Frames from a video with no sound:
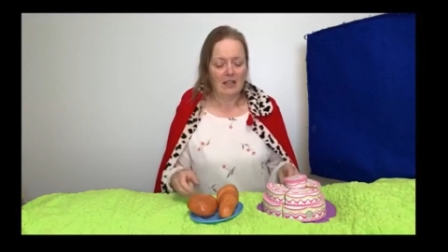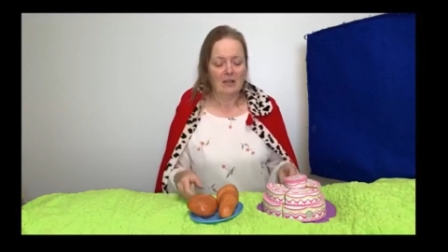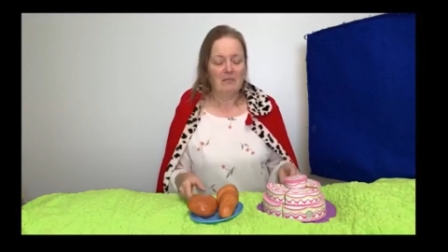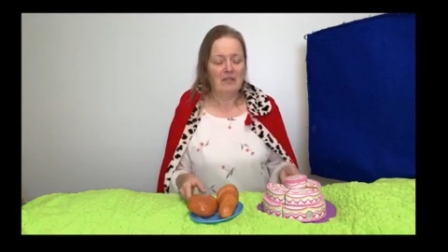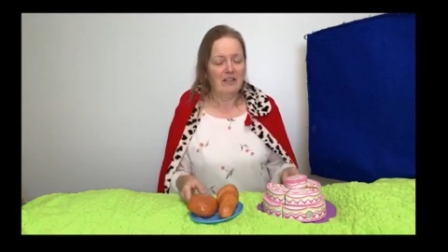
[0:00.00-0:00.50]

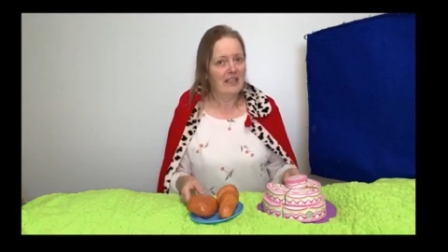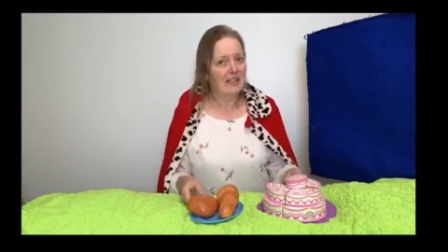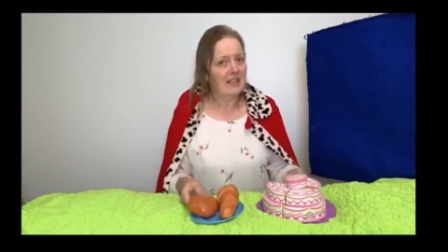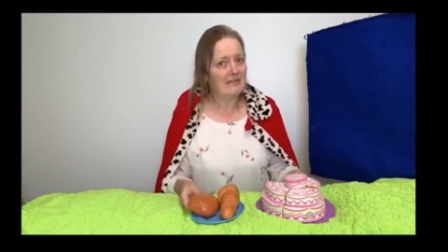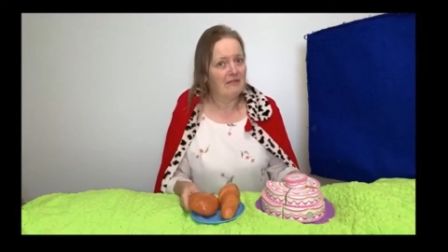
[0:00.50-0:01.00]

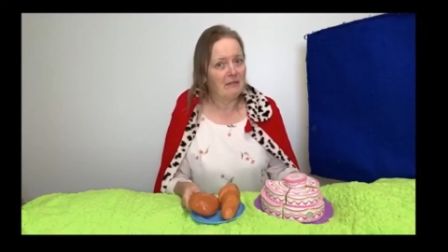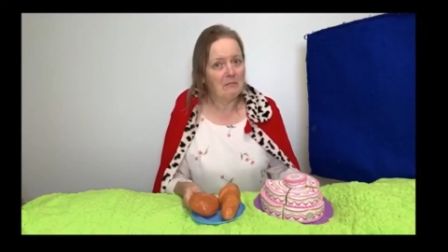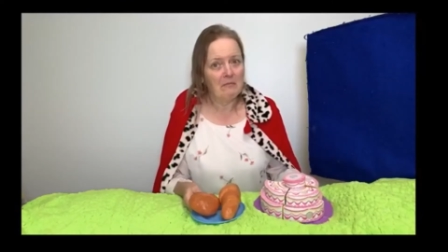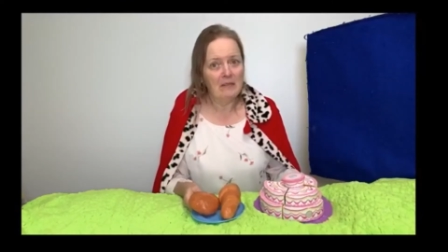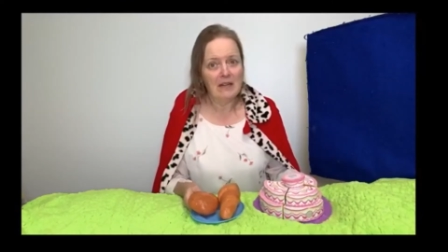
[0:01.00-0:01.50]
Please, we
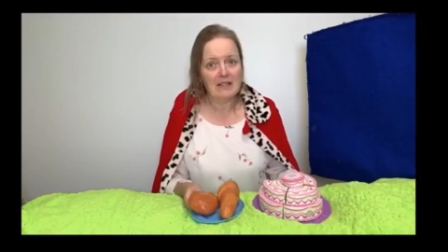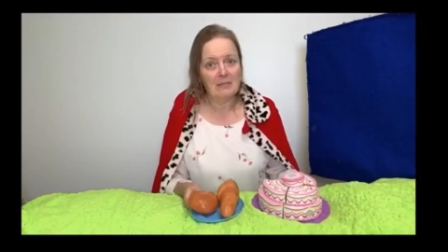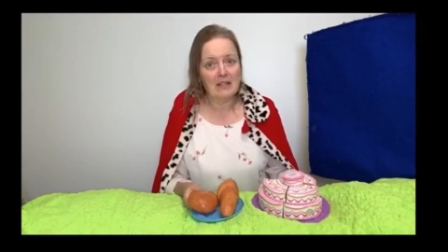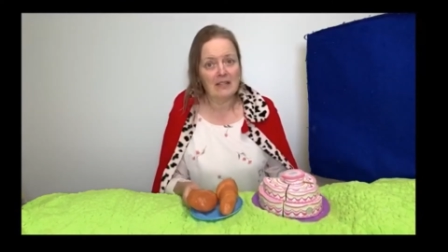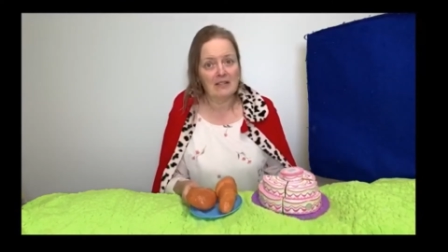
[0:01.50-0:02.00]
must
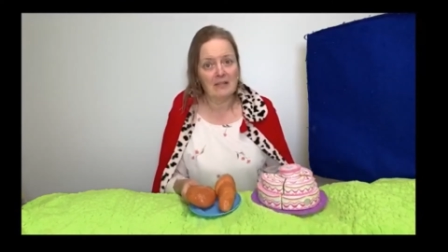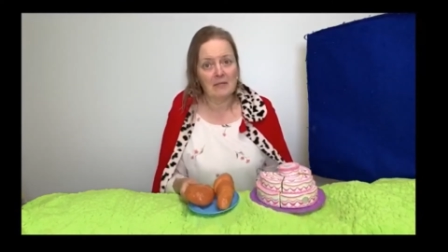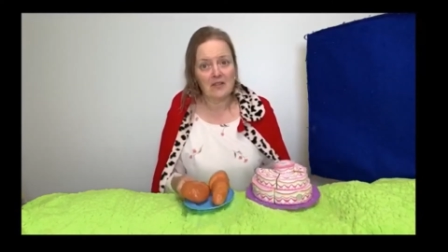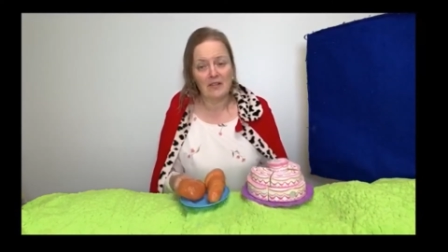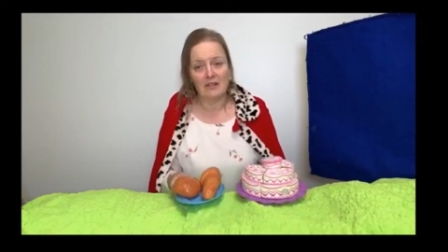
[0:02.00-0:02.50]
bring some
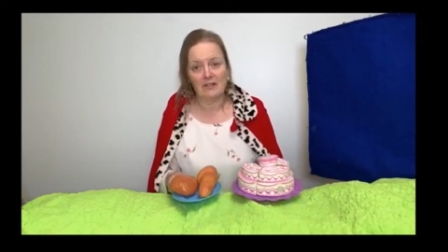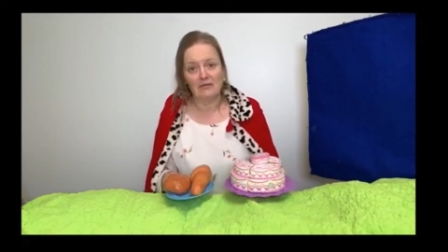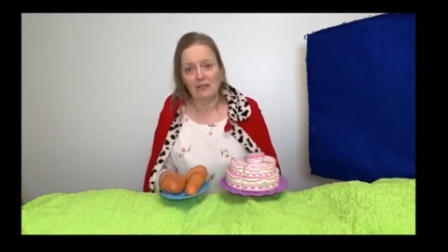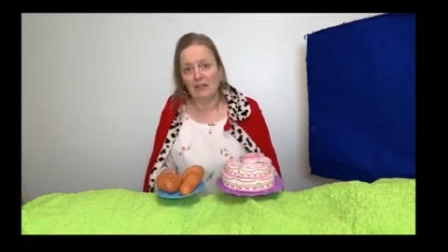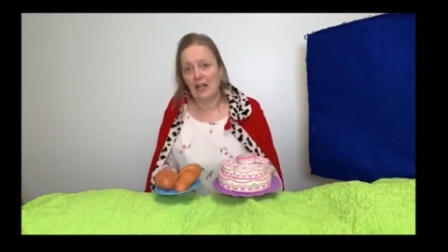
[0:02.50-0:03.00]
salt
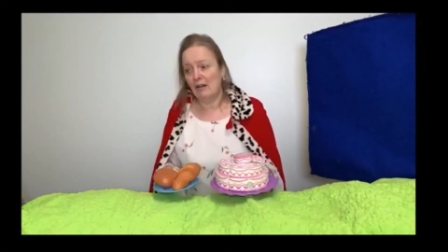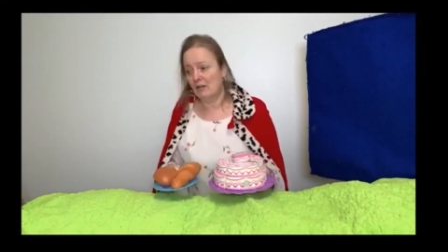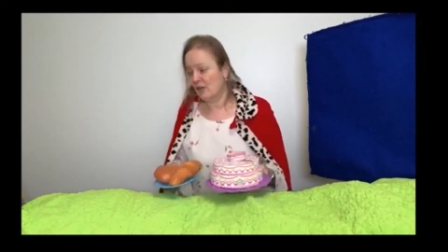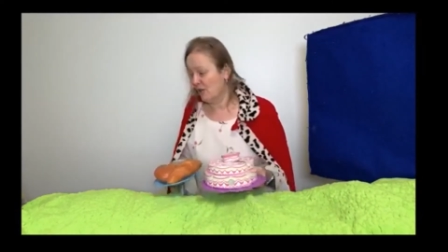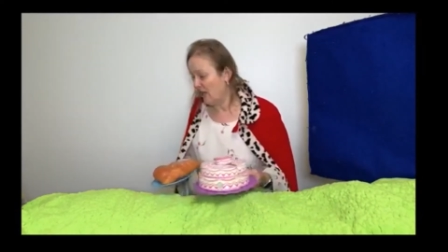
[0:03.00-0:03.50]
for our
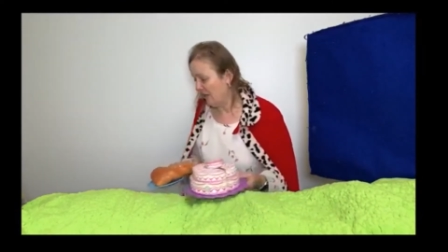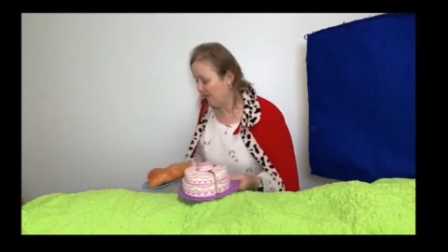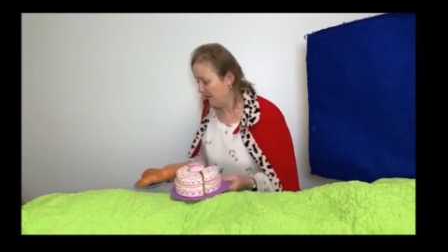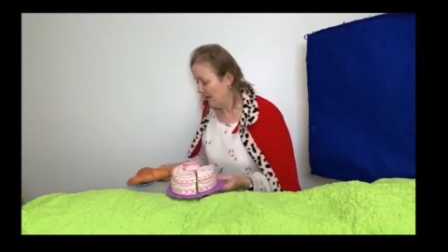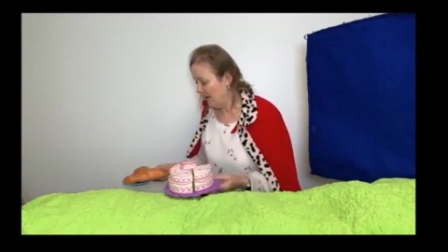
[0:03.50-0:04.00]
chef.
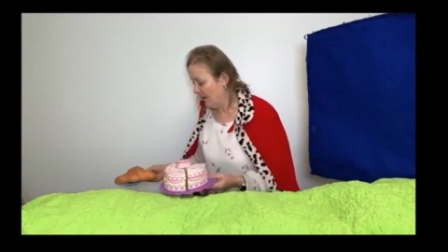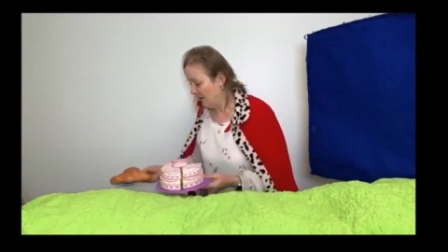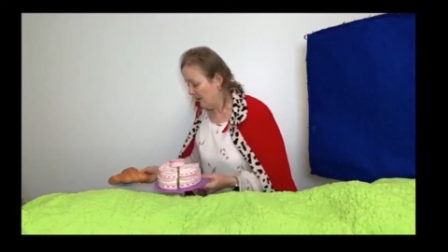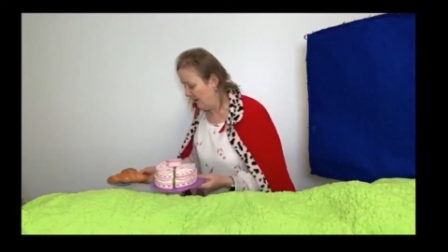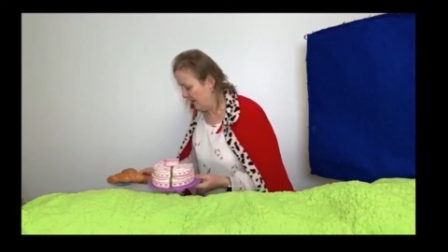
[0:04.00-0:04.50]

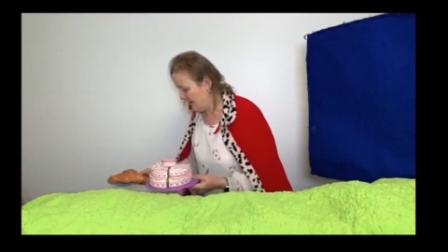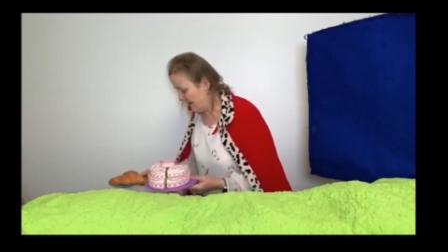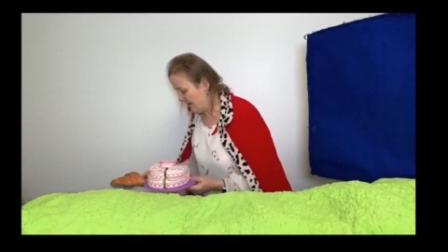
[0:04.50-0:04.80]
This is